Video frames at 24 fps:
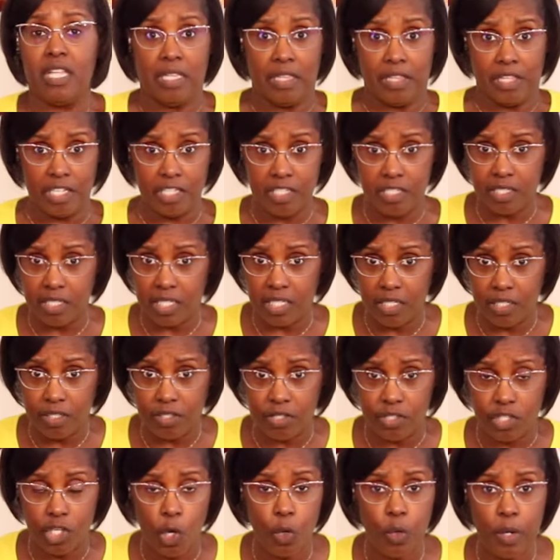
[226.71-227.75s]
this is
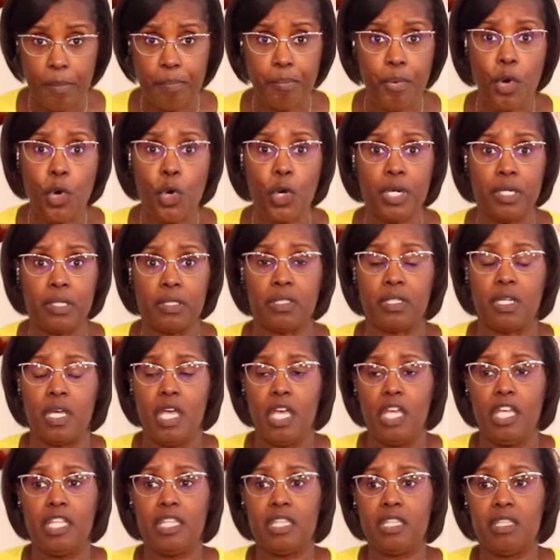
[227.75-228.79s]
so important
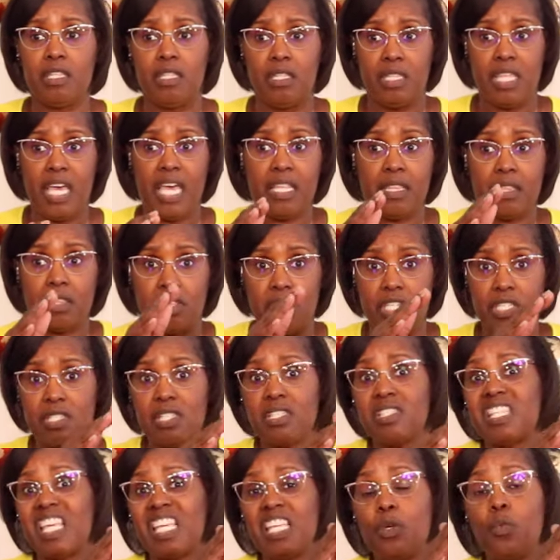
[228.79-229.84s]
that this
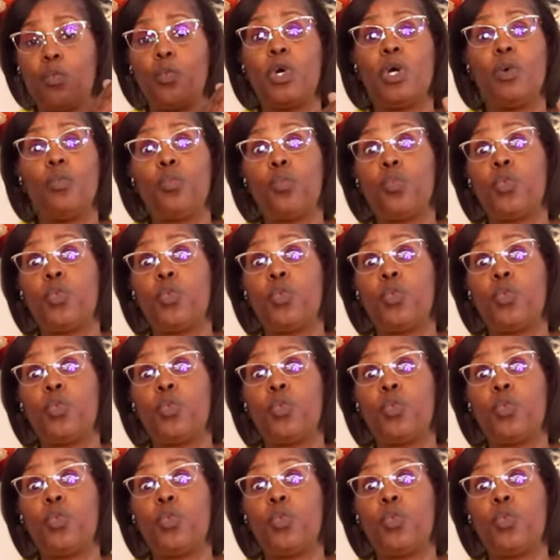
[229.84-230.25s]
is a what